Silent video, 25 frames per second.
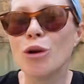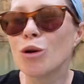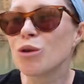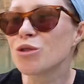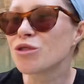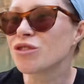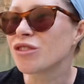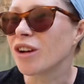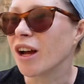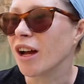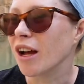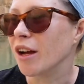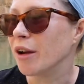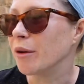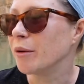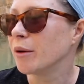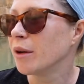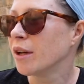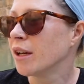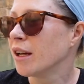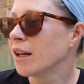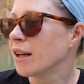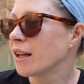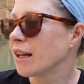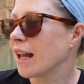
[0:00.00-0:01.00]
also,
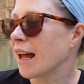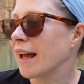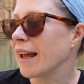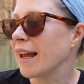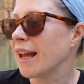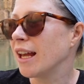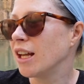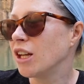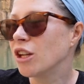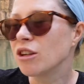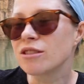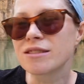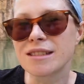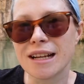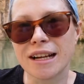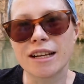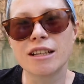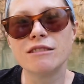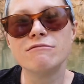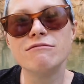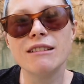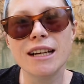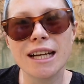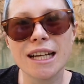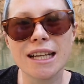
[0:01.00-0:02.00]
like it looks like
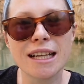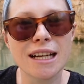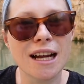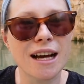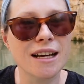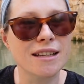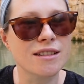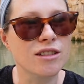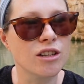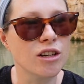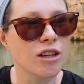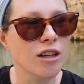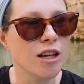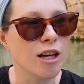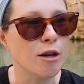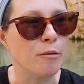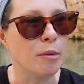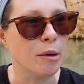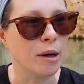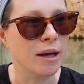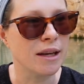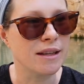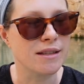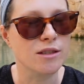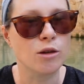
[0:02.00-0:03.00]
a really nice colour
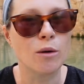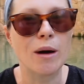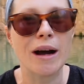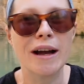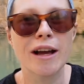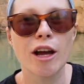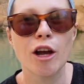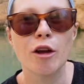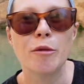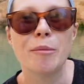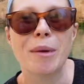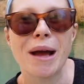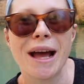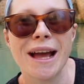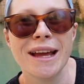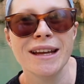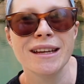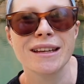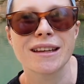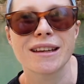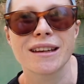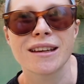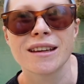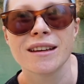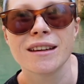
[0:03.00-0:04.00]
but it's quite
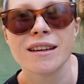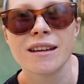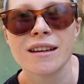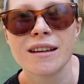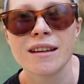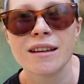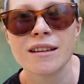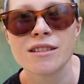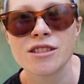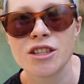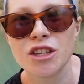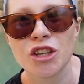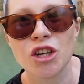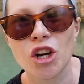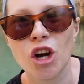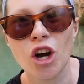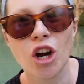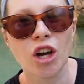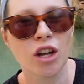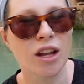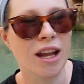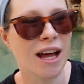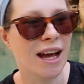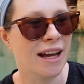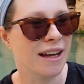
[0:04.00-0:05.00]
opaque so you
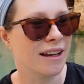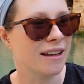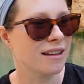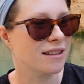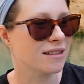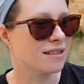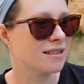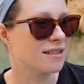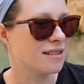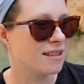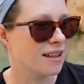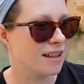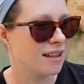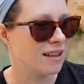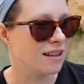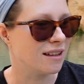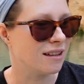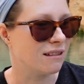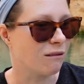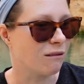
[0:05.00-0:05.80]
can't like see